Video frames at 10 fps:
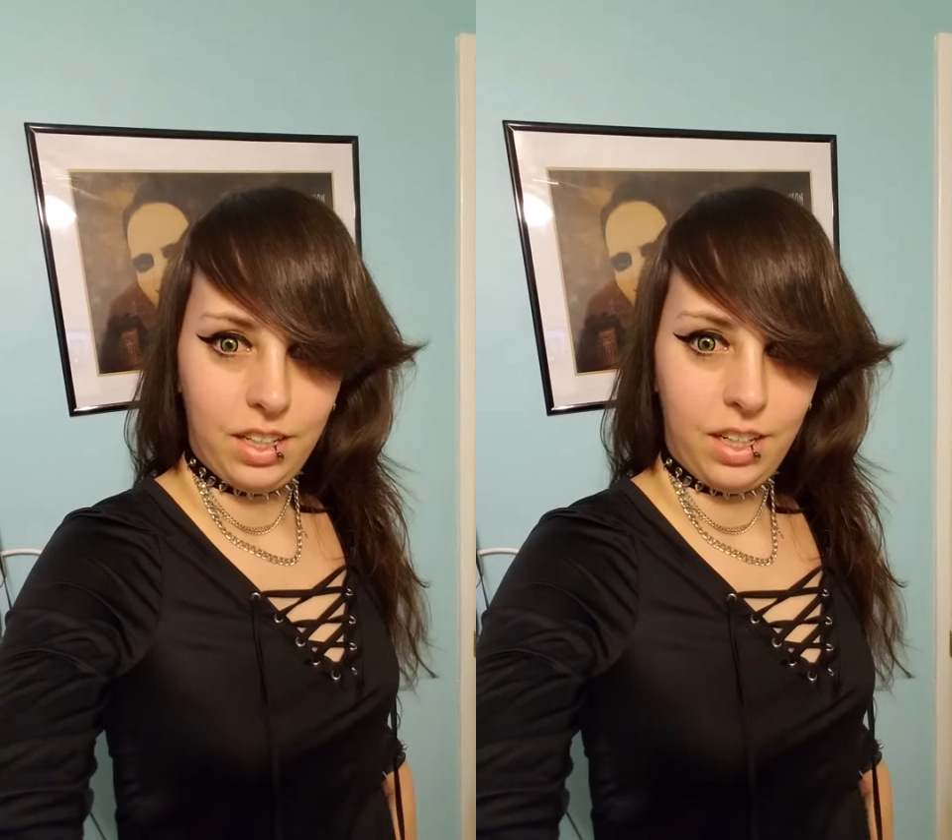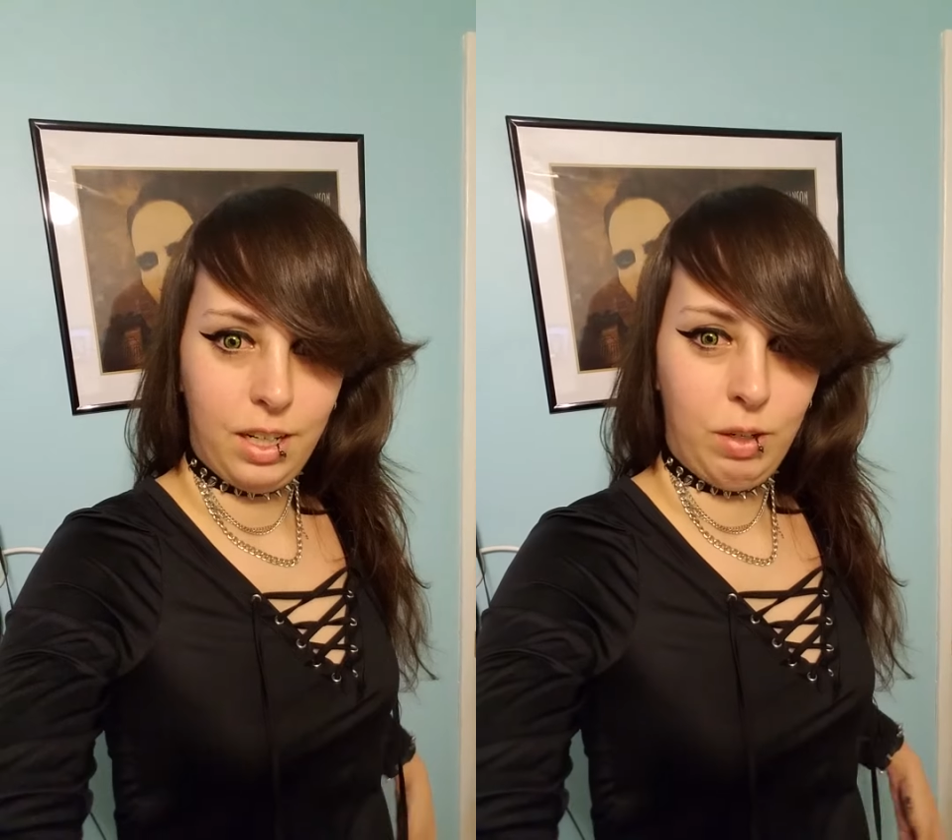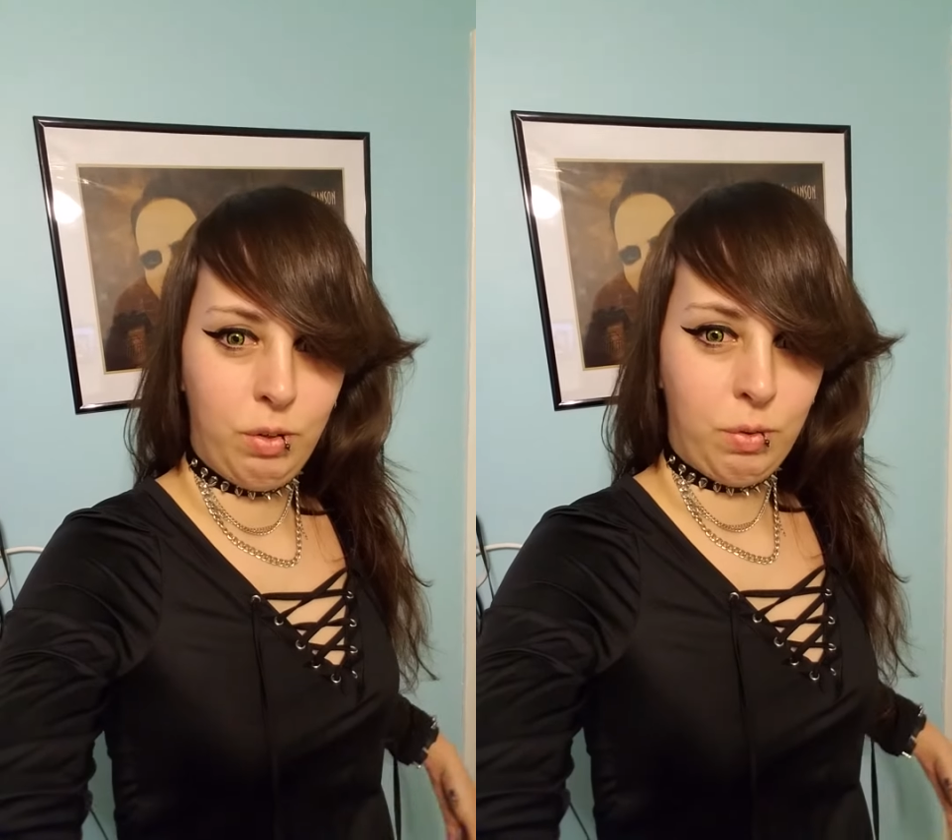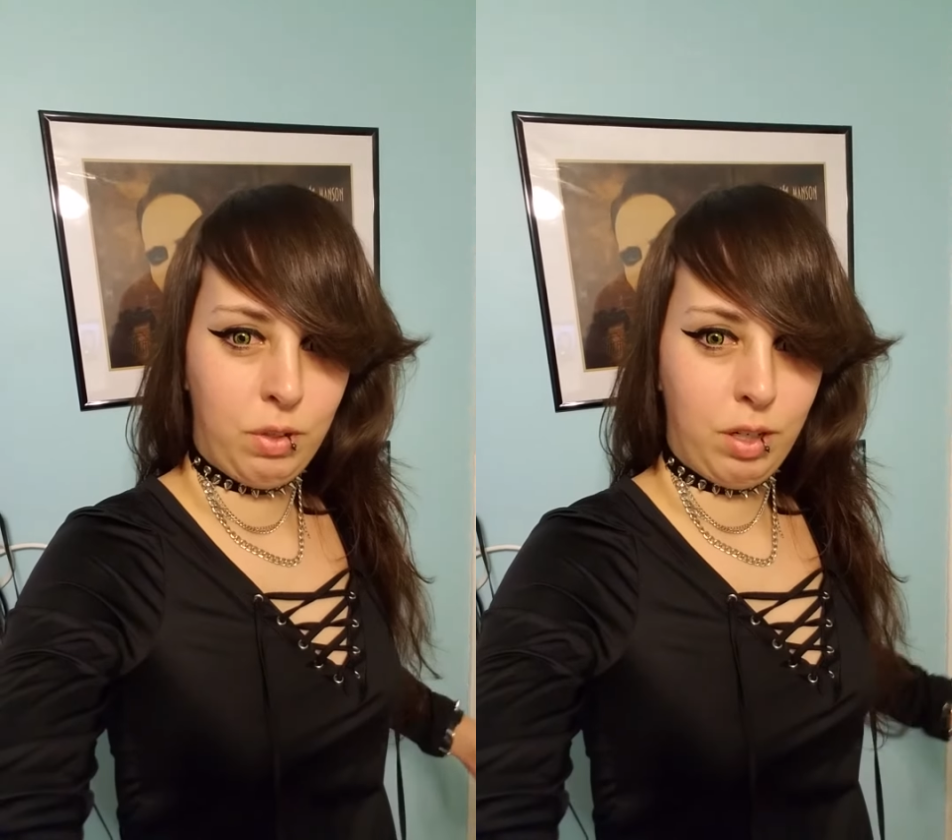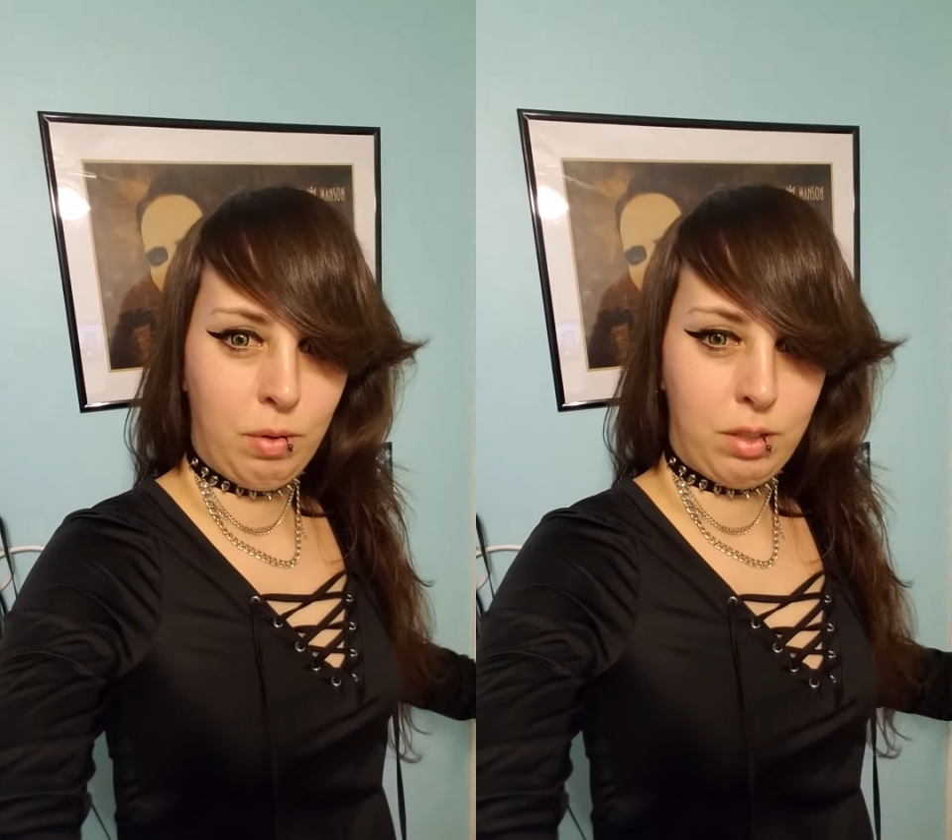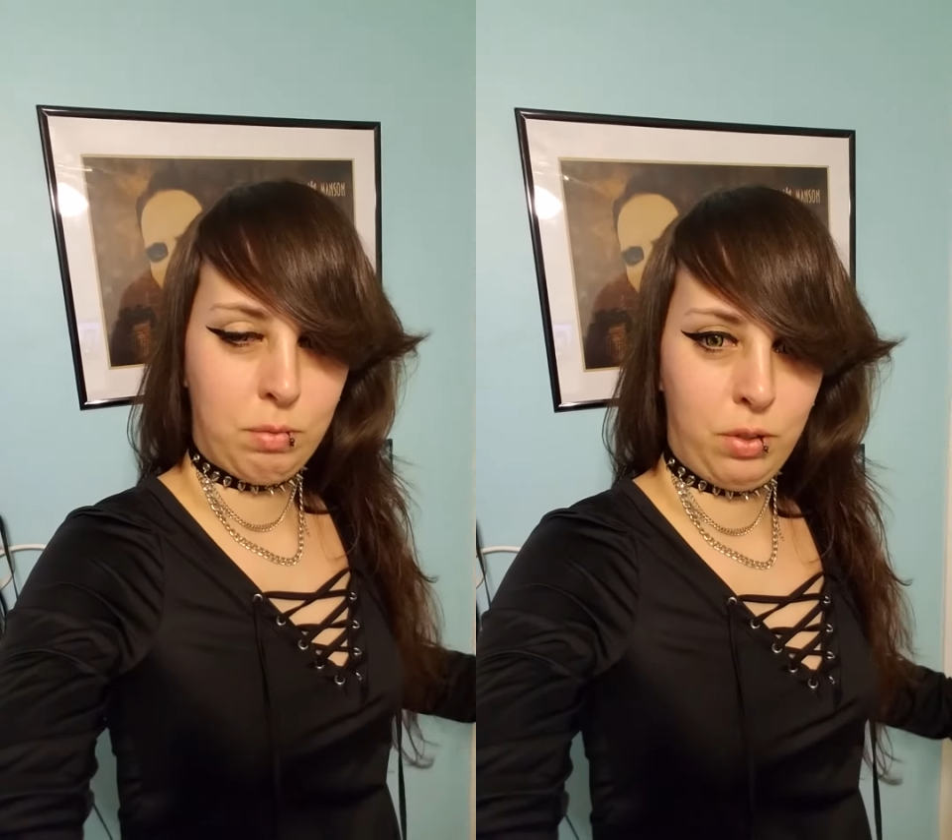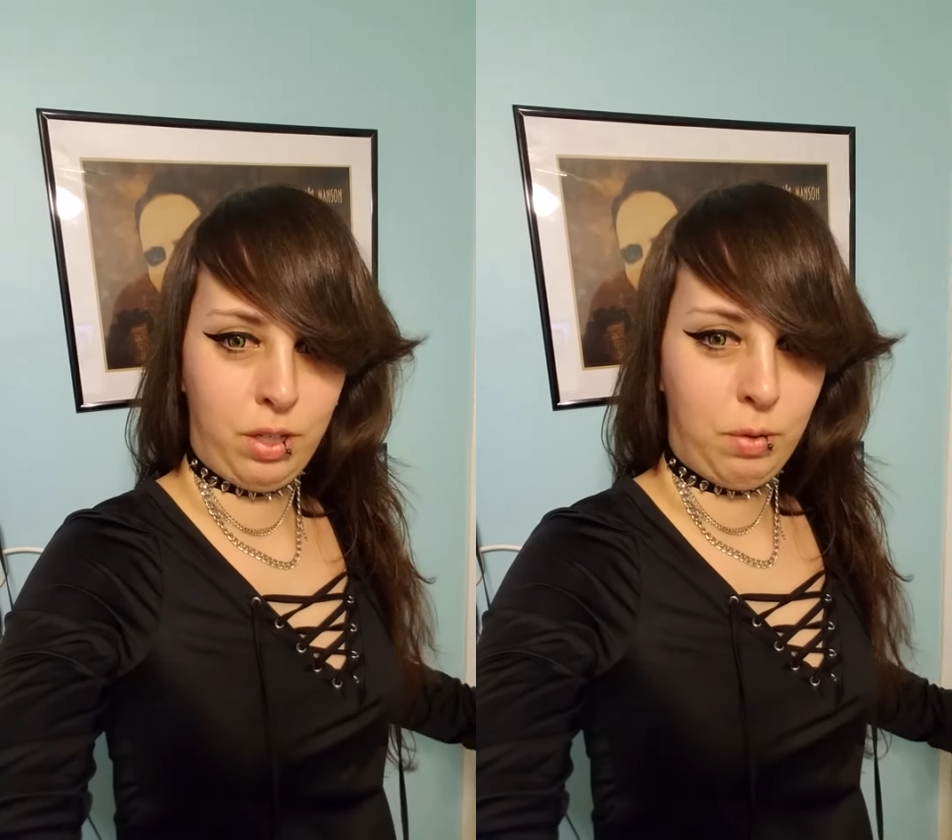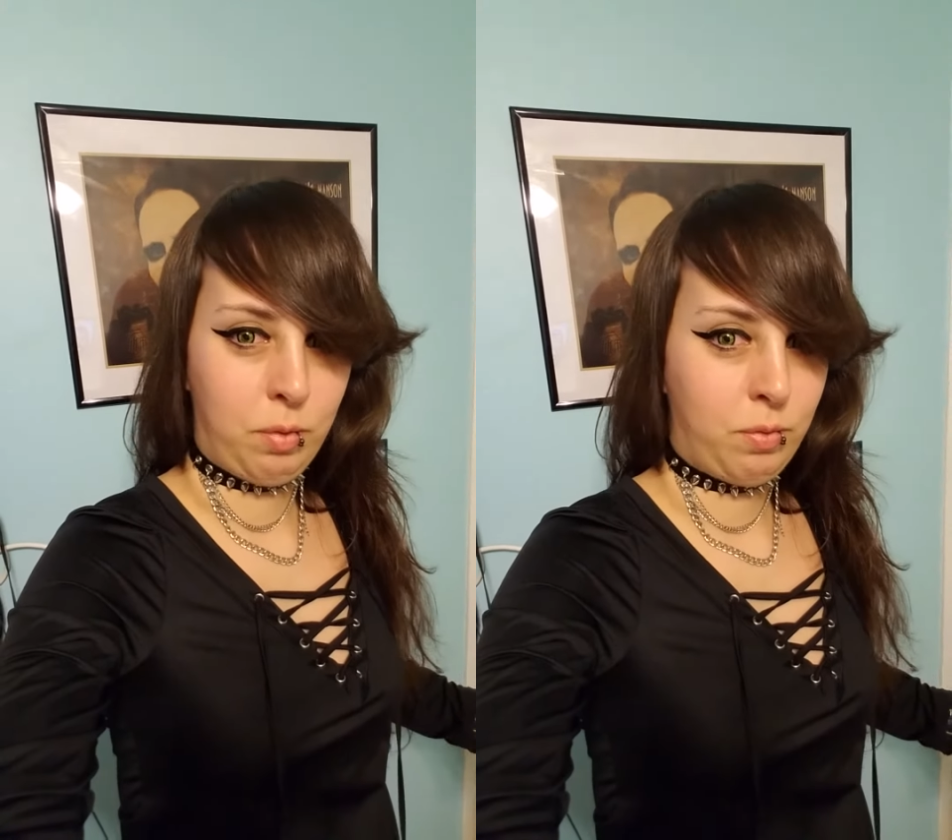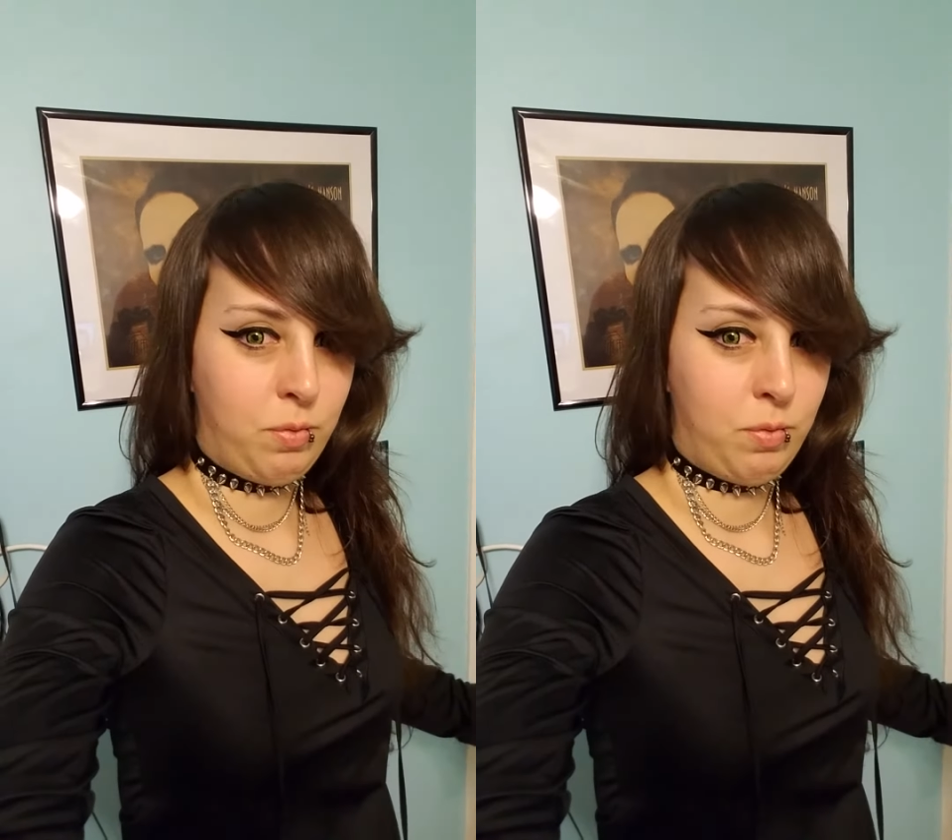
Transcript: And you're wondering what's going on,